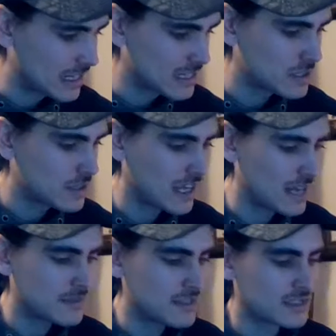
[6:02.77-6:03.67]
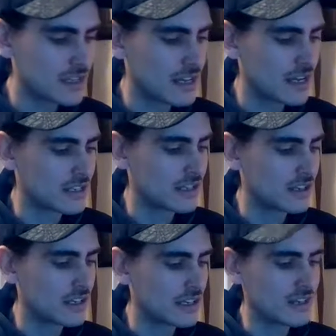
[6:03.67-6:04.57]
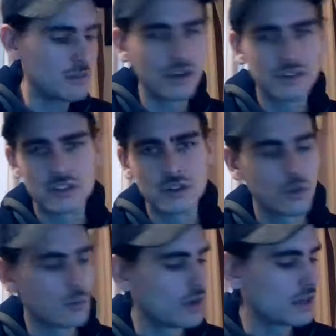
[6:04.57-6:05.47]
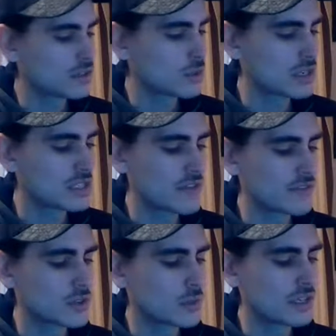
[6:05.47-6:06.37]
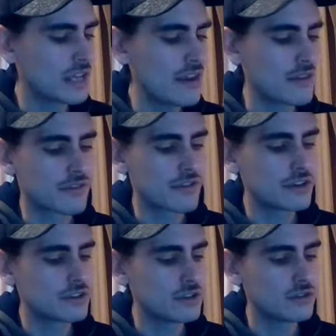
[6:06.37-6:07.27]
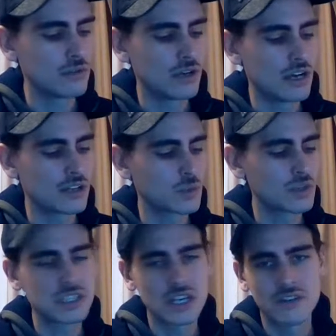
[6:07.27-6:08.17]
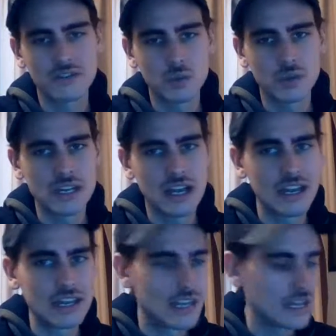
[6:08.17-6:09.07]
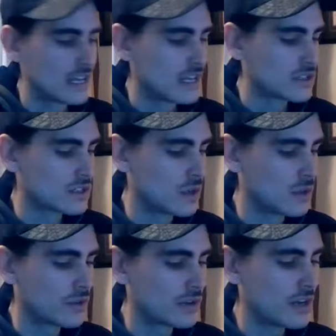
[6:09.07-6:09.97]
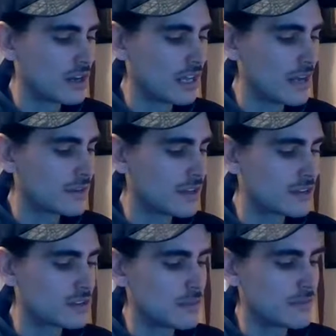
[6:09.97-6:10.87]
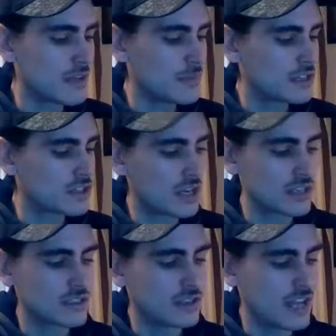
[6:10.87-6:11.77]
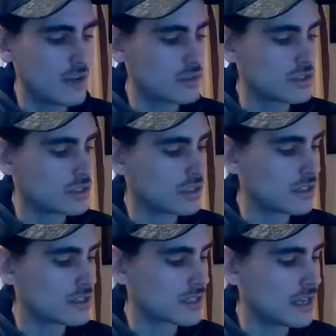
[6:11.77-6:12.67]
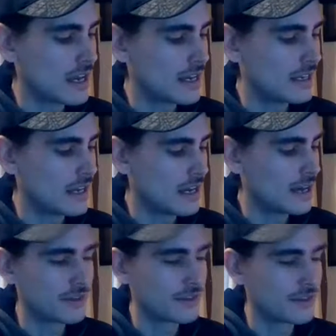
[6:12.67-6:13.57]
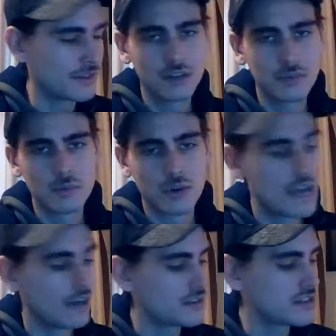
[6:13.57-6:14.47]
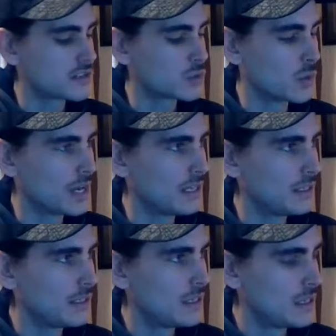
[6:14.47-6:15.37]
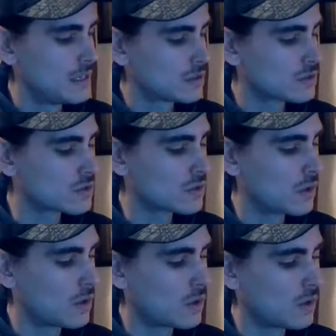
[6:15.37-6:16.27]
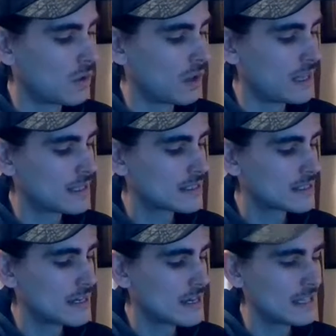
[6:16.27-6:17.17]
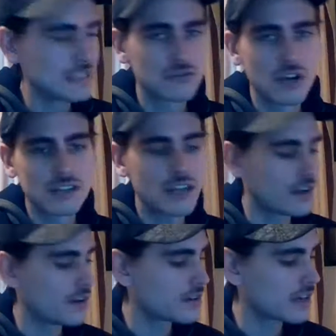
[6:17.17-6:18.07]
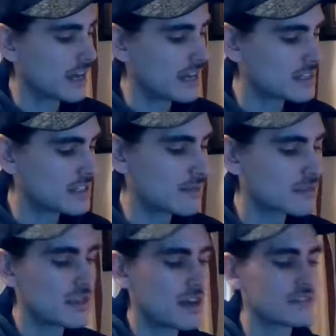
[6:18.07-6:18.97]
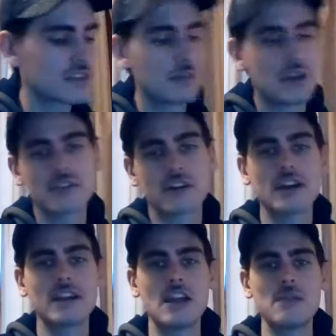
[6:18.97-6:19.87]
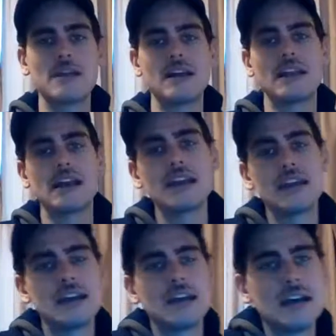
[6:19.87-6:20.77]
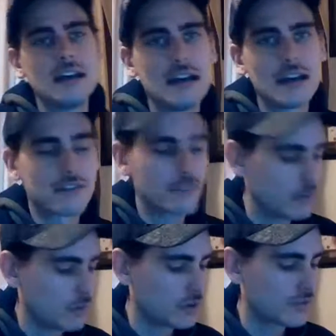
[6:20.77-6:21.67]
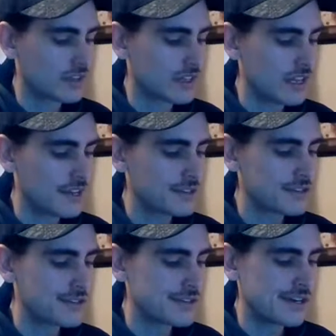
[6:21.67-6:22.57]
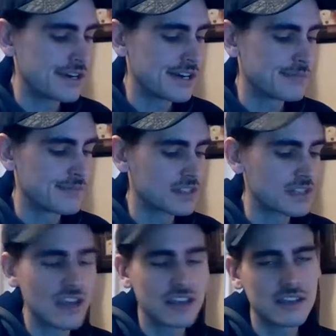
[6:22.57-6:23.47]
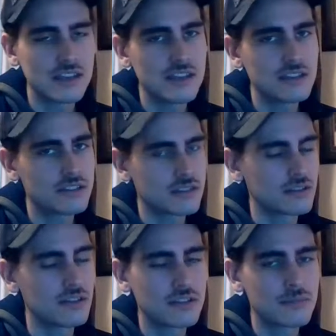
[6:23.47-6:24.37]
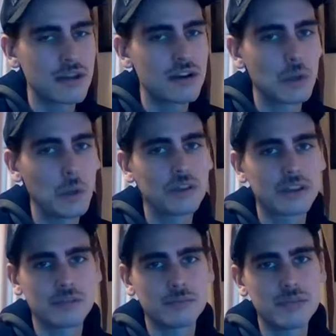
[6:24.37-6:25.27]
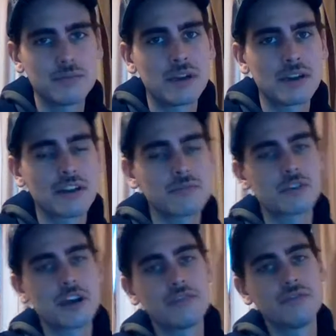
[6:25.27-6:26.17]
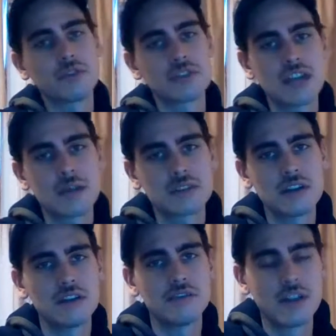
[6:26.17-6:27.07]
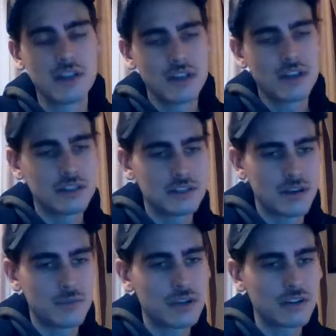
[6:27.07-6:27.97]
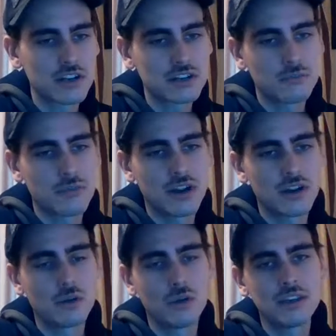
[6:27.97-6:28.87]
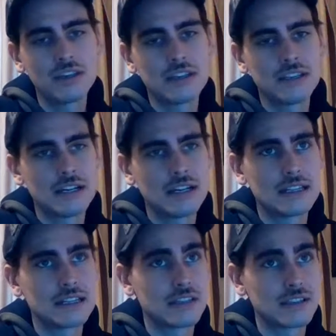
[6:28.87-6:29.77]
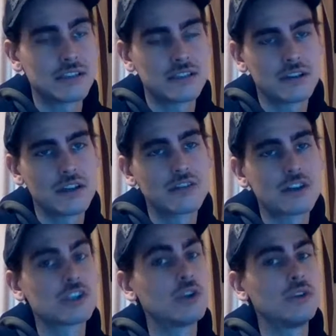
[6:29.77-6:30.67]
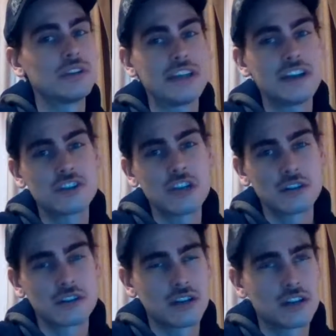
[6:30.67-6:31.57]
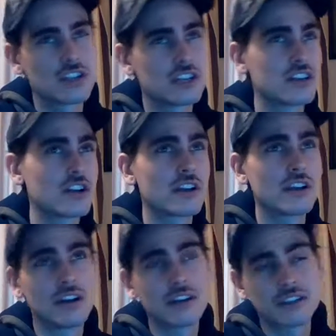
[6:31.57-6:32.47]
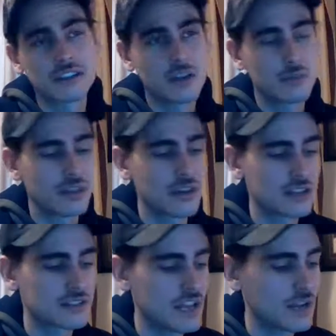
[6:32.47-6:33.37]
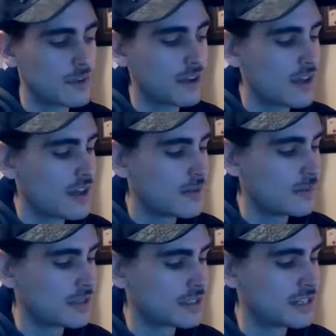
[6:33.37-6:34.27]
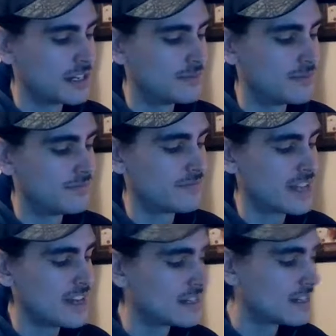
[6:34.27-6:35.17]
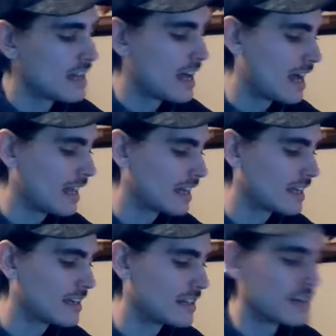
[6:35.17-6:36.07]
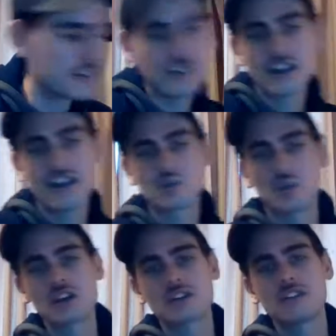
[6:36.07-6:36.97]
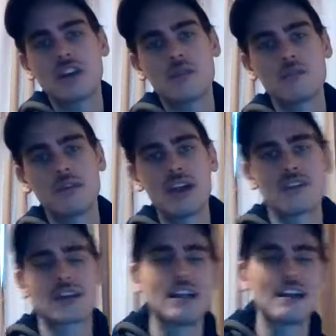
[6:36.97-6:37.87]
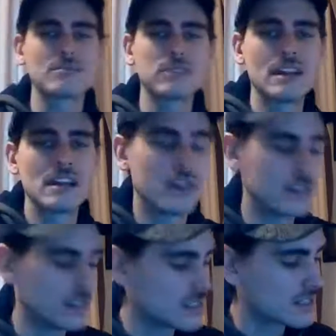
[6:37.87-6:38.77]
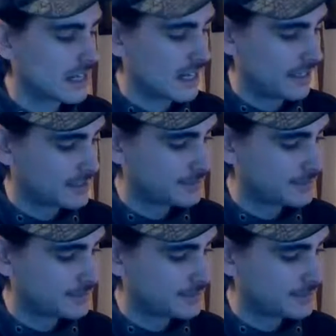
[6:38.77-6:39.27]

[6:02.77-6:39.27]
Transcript: last 2 games, he won 2-1, 27-28, and 3-2, 27 of 29. So they're not allowing the other team to get many shots on net, which is a good sign. They're getting a little bit more healthy as well. So let's rock that under, guys. Samsonov's coming off a great game in LA, 3-1 over the Kings. This guy, he's a better goalie than people might give him credit for. Samsonov, he's a big Russian goalie, and there's another Russian goalie in the AHL, so Shesterkin, and I'll get to him in the next segment. But yeah, I like the under there, guys. Washington, Tampa Bay have a client play on this side.